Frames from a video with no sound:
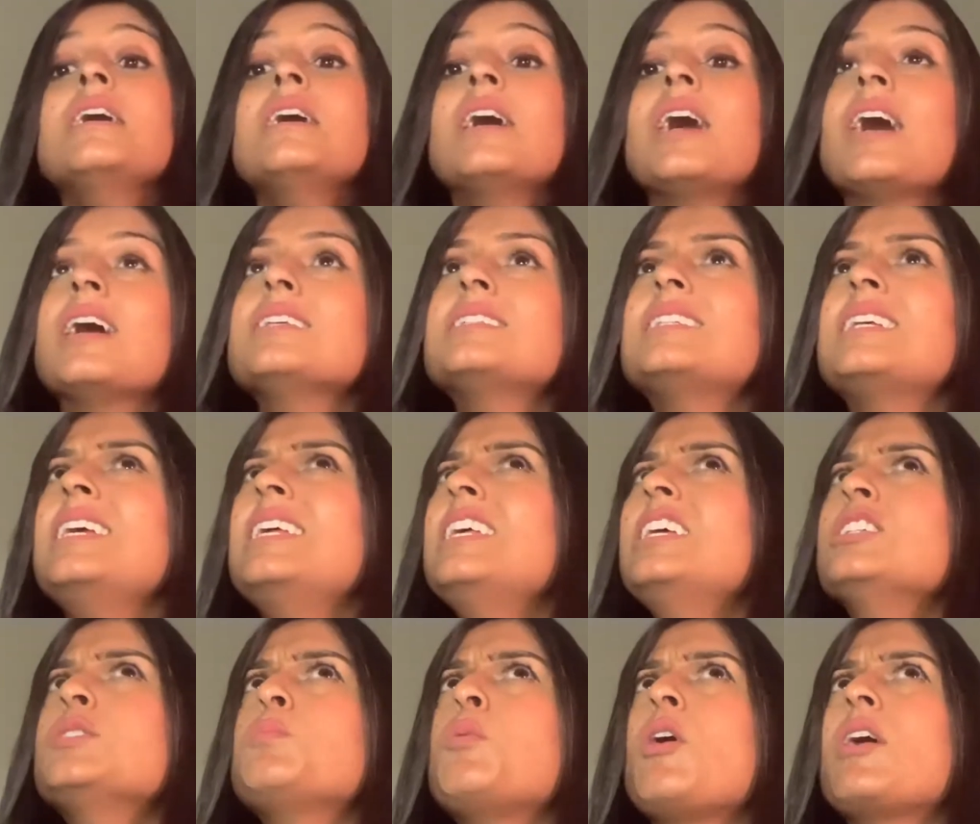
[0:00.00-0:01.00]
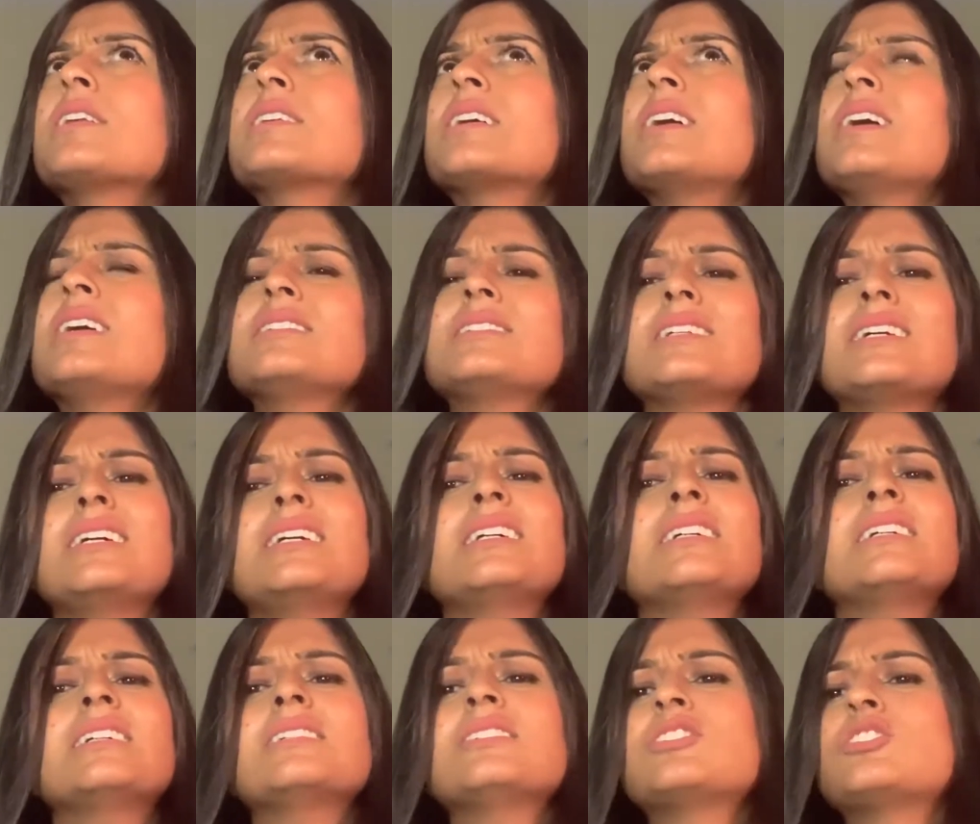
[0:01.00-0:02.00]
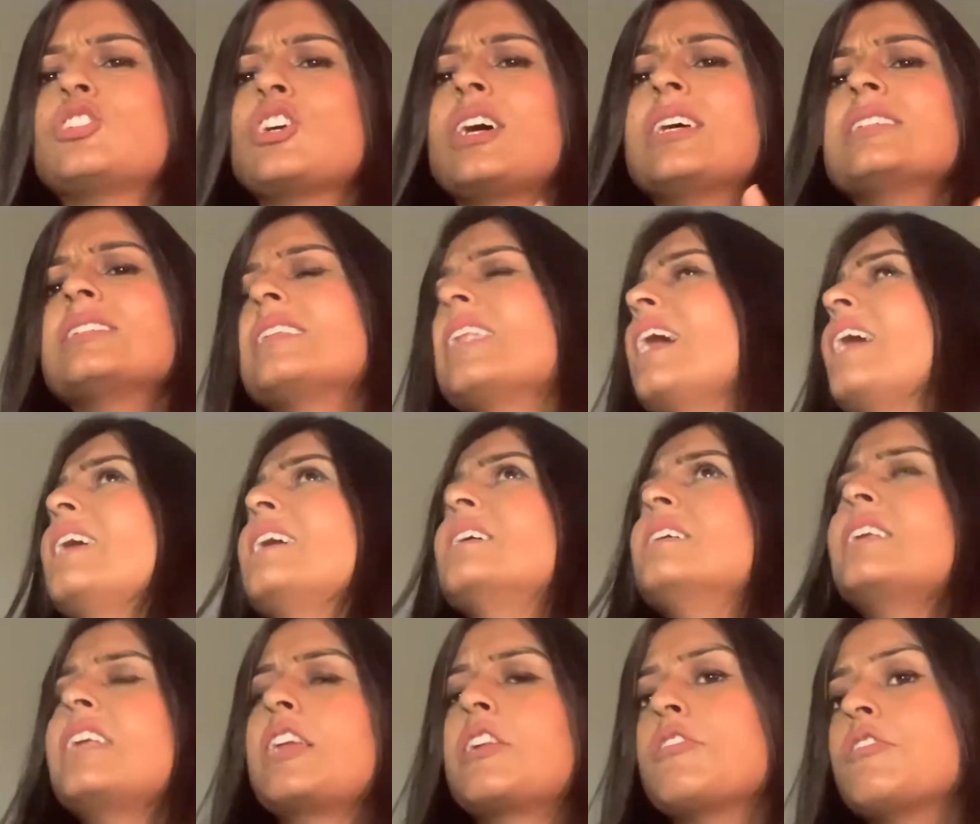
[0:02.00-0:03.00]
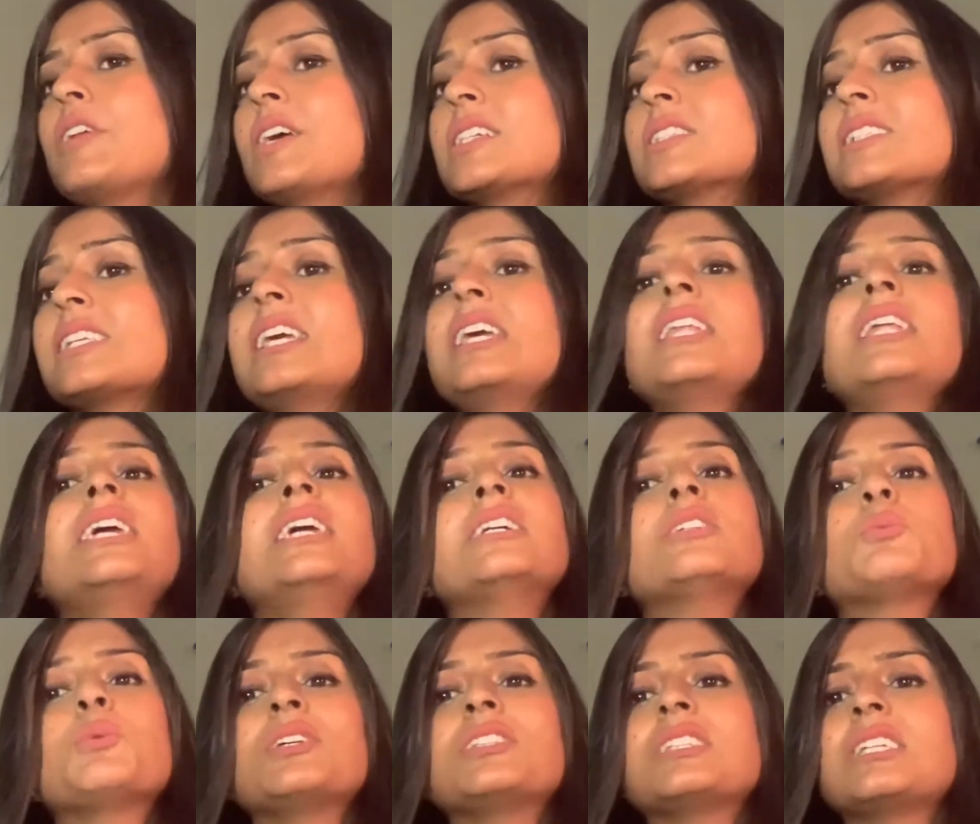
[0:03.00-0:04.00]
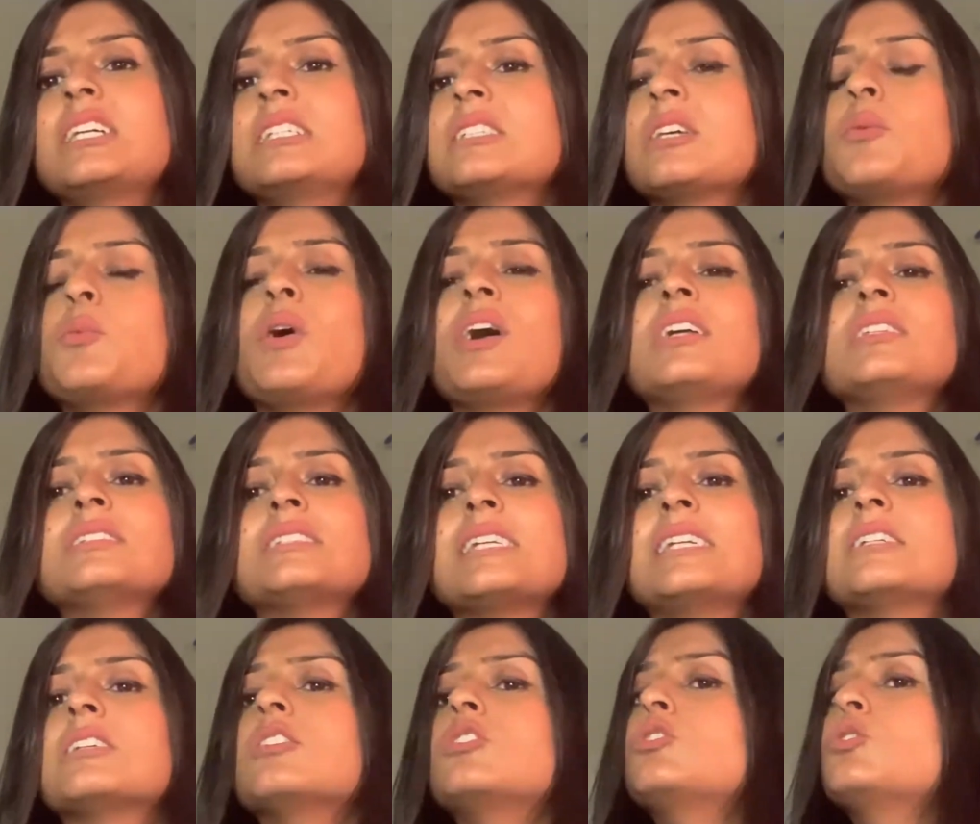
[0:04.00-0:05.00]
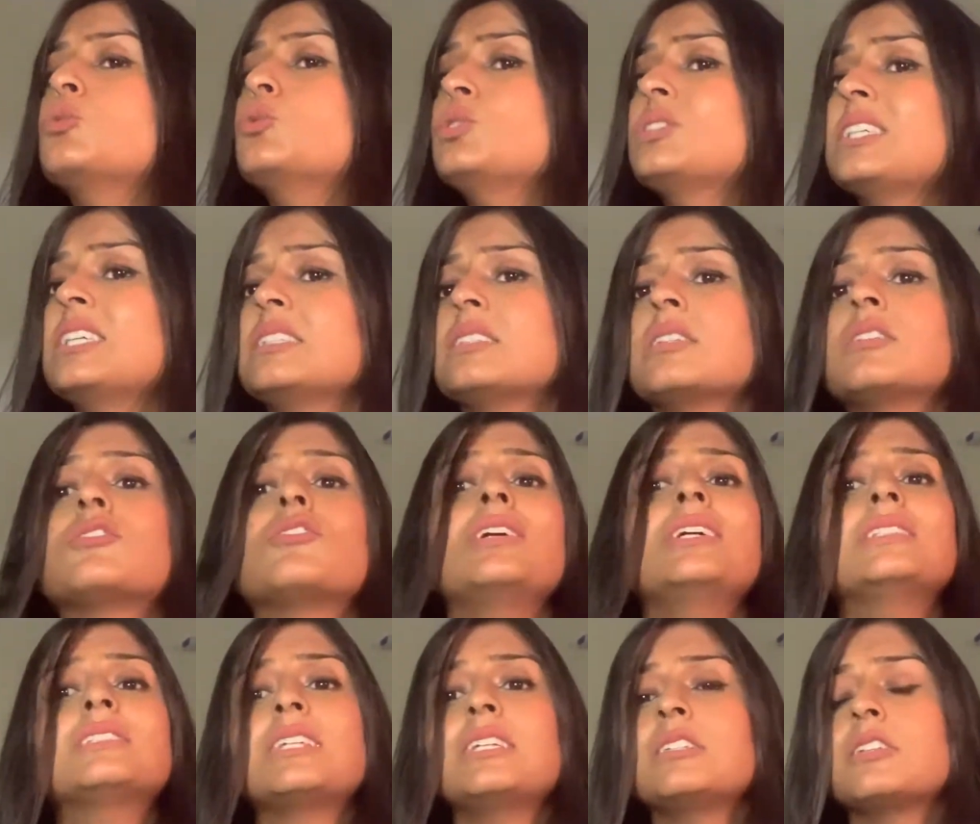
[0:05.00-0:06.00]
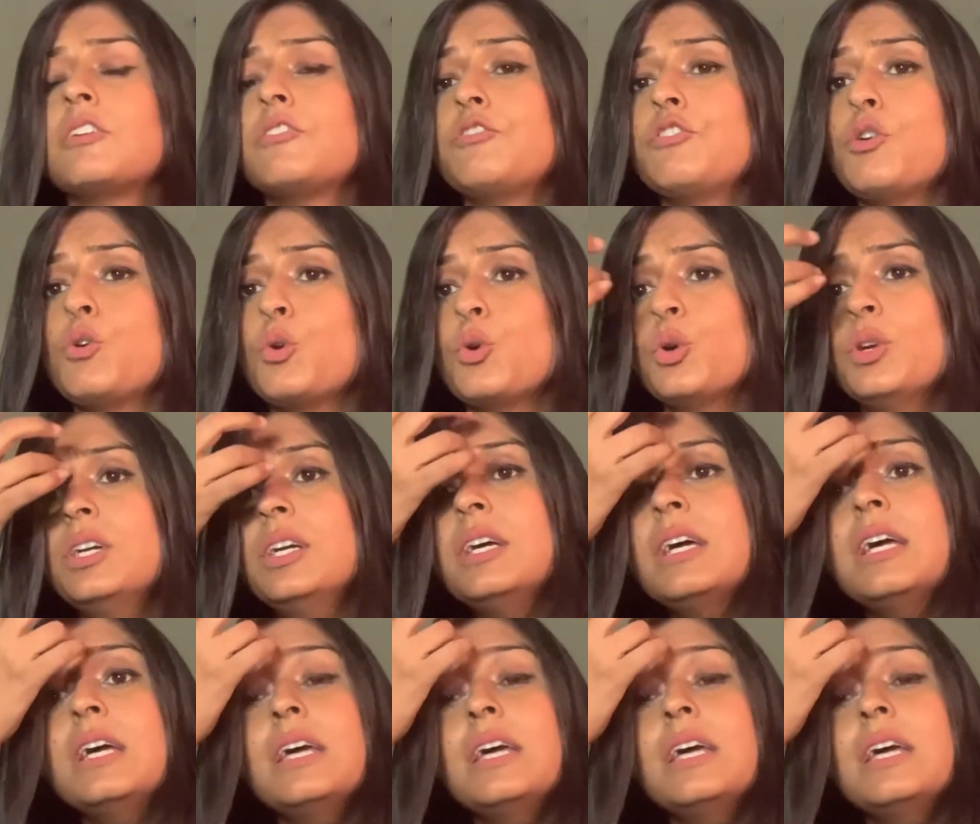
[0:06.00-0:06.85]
A series podcast is just like a Netflix series with season 1, season 2, season 3, season 4.